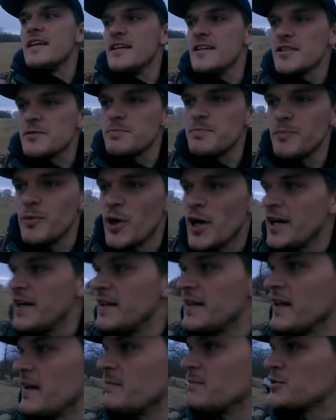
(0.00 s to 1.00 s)
hear it's
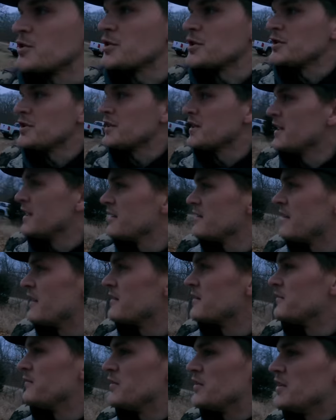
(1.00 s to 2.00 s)
raining. I'm sure you can hear that
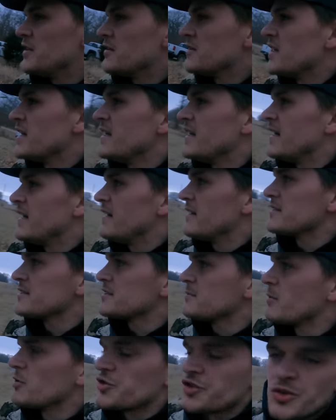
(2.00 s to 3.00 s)
on the video right now. It's
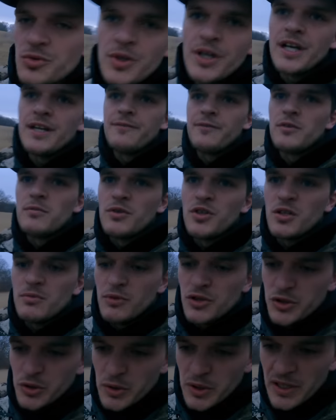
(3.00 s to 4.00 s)
supposed to rain for a good
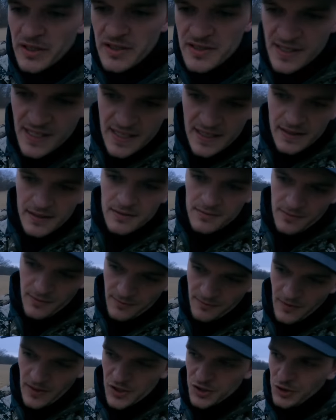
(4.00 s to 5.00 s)
majority of the day and
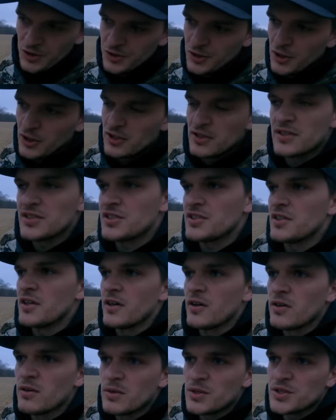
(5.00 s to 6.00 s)
eventually turn into
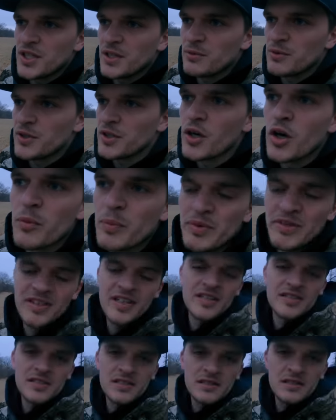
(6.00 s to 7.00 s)
snow, which I really hope it
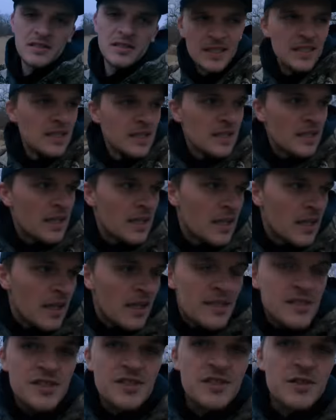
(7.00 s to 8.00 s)
doesn't.
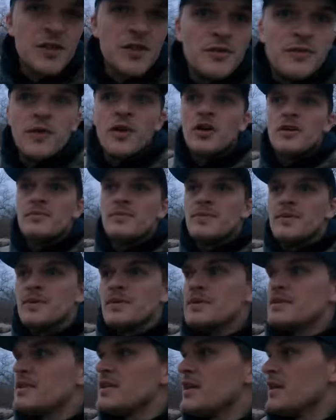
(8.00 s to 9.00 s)
This is a new farm.
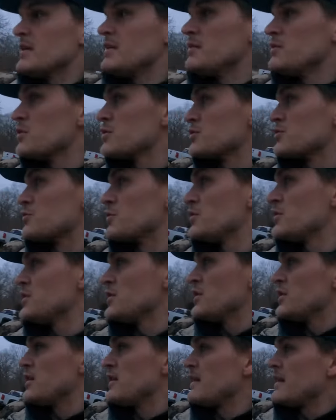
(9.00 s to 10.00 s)
It looks really
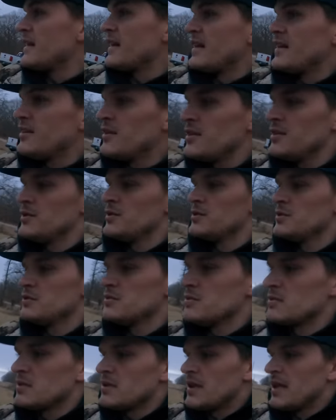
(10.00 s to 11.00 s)
good in an aerial.
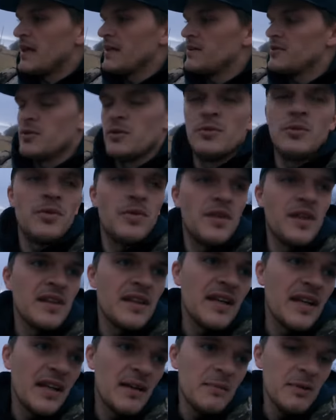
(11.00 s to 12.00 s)
I don't think
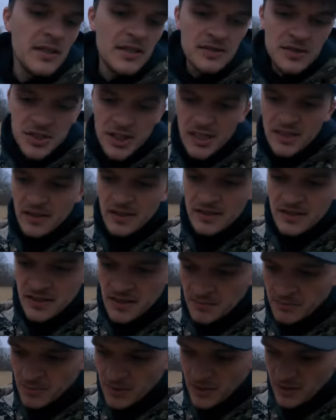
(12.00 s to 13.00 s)
that anybody else shed hunts
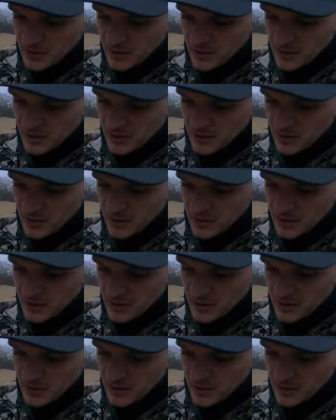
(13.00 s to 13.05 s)
it, but I